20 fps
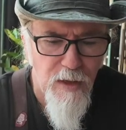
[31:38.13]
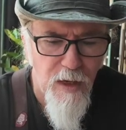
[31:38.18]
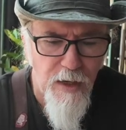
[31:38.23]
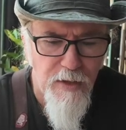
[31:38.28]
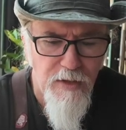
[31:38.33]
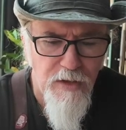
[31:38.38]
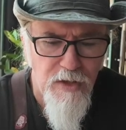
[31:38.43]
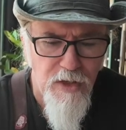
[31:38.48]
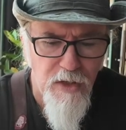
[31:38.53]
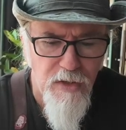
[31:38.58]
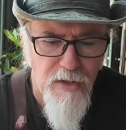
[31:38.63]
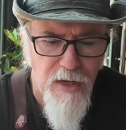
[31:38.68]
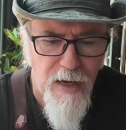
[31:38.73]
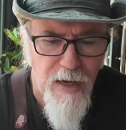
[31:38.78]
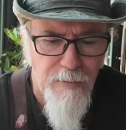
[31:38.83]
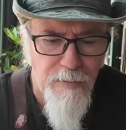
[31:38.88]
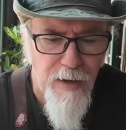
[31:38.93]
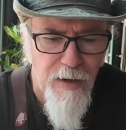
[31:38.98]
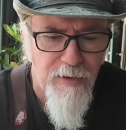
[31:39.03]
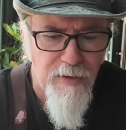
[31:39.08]
I just
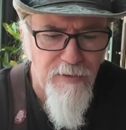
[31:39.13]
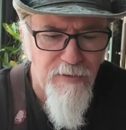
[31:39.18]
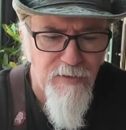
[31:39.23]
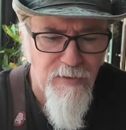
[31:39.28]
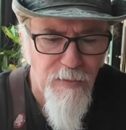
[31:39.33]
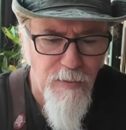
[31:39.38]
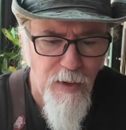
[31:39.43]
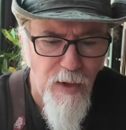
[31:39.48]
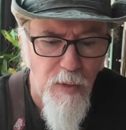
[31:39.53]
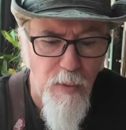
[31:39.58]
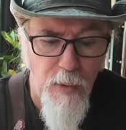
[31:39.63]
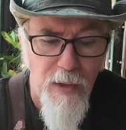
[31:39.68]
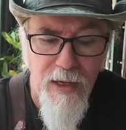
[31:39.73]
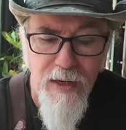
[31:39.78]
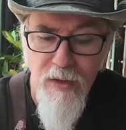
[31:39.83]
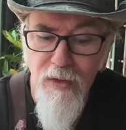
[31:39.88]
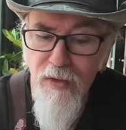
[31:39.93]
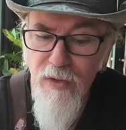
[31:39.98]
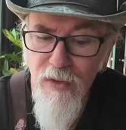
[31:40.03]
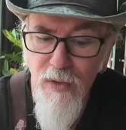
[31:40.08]
came back from a week
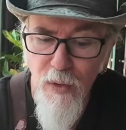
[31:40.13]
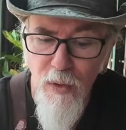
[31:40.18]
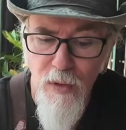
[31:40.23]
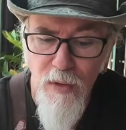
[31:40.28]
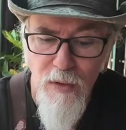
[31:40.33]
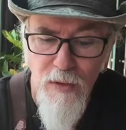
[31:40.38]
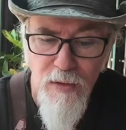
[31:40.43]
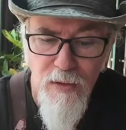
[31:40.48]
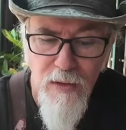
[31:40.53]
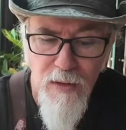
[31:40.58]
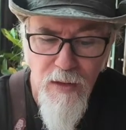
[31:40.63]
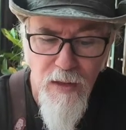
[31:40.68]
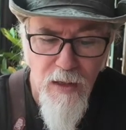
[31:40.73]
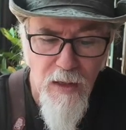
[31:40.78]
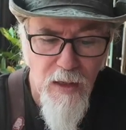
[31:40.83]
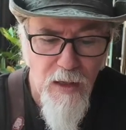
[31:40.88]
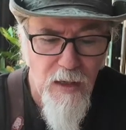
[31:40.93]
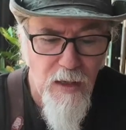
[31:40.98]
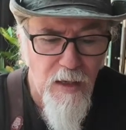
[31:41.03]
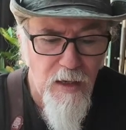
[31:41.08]
in Seoul.
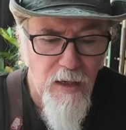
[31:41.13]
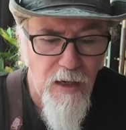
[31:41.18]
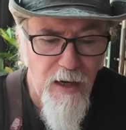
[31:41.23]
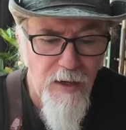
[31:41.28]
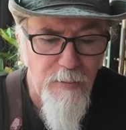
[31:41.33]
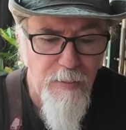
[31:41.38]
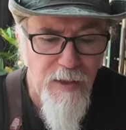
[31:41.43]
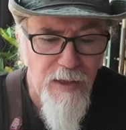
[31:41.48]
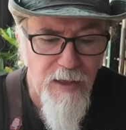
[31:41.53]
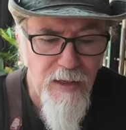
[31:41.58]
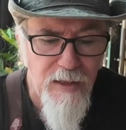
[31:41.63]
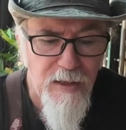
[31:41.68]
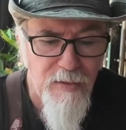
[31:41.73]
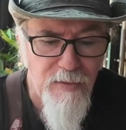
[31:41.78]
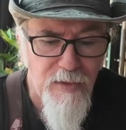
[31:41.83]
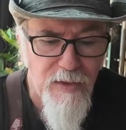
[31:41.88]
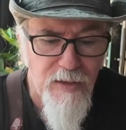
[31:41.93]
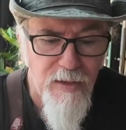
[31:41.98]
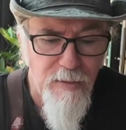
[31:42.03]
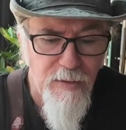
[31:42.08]
I've been in India
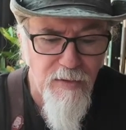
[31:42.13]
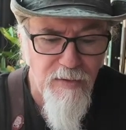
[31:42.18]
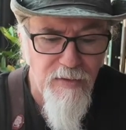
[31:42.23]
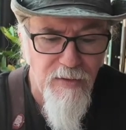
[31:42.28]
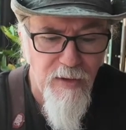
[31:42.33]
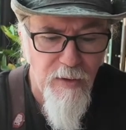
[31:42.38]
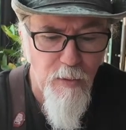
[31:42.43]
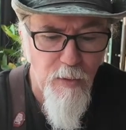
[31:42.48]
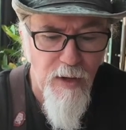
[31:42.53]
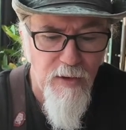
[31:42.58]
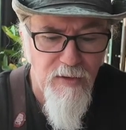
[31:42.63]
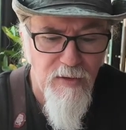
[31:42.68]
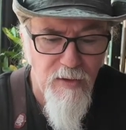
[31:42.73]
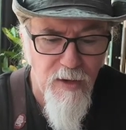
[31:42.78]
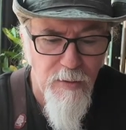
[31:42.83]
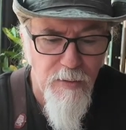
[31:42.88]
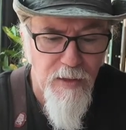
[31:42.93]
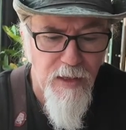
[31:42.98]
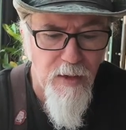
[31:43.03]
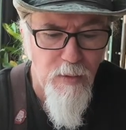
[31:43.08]
visiting my wife's
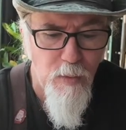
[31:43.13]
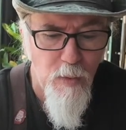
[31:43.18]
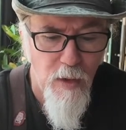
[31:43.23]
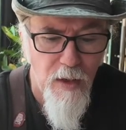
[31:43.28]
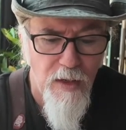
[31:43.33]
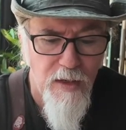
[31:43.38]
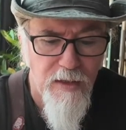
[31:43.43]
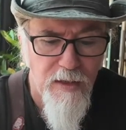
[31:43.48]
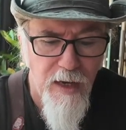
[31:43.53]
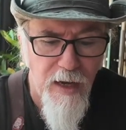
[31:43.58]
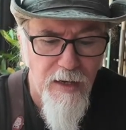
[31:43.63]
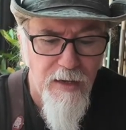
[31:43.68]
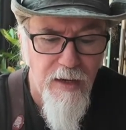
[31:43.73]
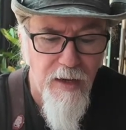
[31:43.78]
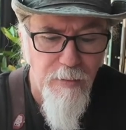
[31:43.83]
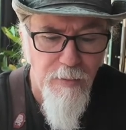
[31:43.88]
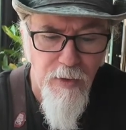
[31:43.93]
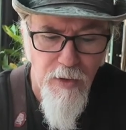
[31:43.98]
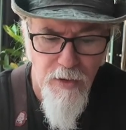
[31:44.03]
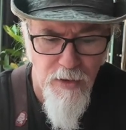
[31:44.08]
family and wanted to add
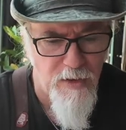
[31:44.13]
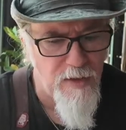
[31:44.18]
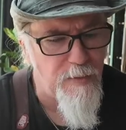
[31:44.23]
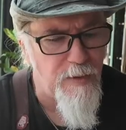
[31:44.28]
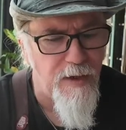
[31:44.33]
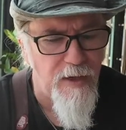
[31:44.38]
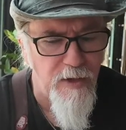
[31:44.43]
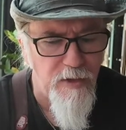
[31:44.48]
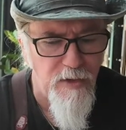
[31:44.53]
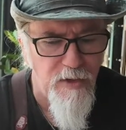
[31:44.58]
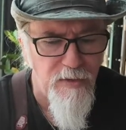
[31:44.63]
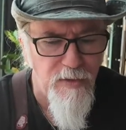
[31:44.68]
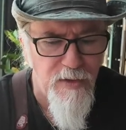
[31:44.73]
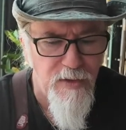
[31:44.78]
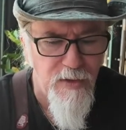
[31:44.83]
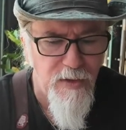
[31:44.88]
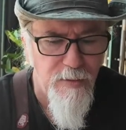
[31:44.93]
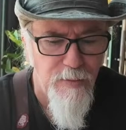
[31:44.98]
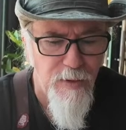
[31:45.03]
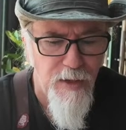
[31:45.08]
Cambodia to my countries
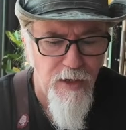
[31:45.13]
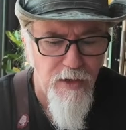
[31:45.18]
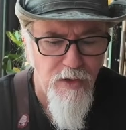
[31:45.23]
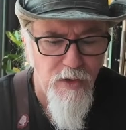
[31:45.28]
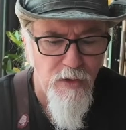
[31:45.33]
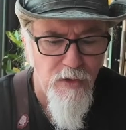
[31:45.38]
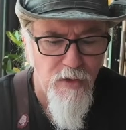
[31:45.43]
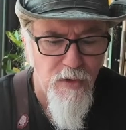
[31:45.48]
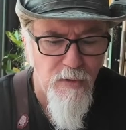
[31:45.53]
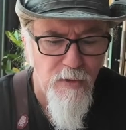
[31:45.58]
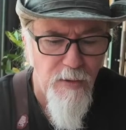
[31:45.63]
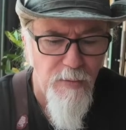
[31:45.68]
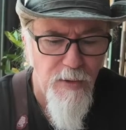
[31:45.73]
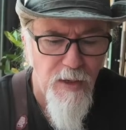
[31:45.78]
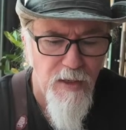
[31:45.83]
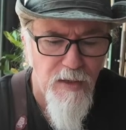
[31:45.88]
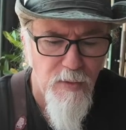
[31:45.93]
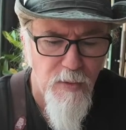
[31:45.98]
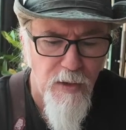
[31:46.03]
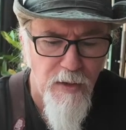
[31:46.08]
visited, but I chose Korea
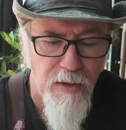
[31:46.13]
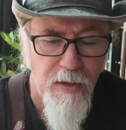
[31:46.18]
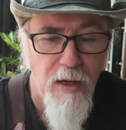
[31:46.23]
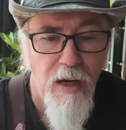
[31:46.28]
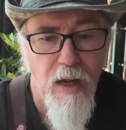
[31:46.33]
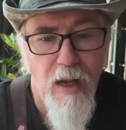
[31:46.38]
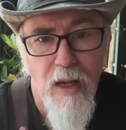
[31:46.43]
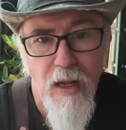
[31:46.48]
because of weather.